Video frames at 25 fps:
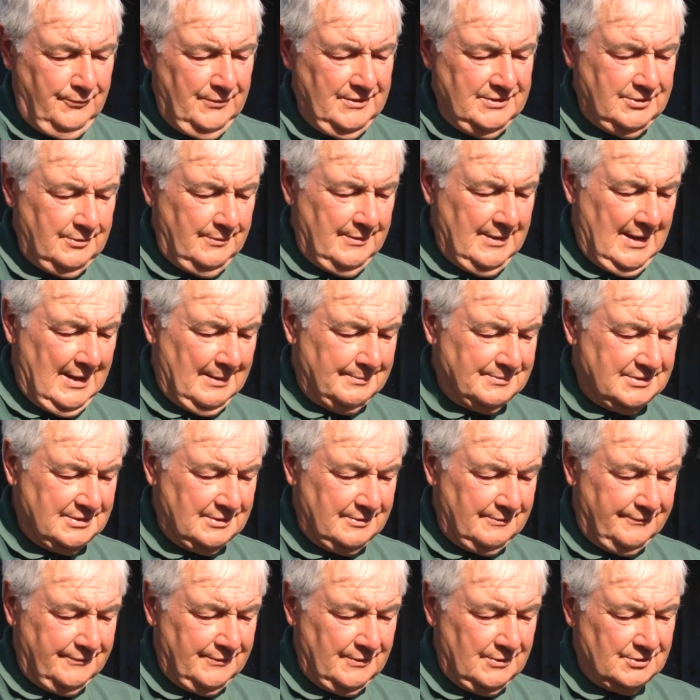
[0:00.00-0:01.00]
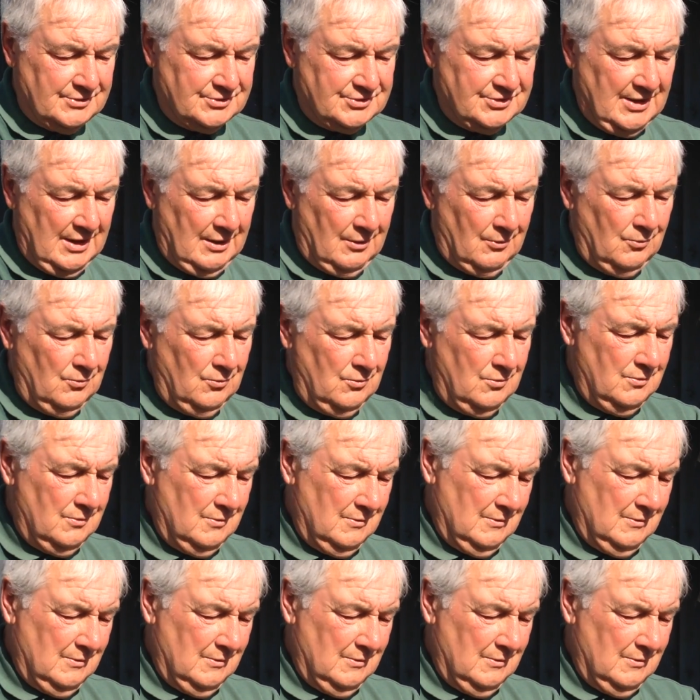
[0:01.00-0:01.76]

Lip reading: we do it up to the first hole,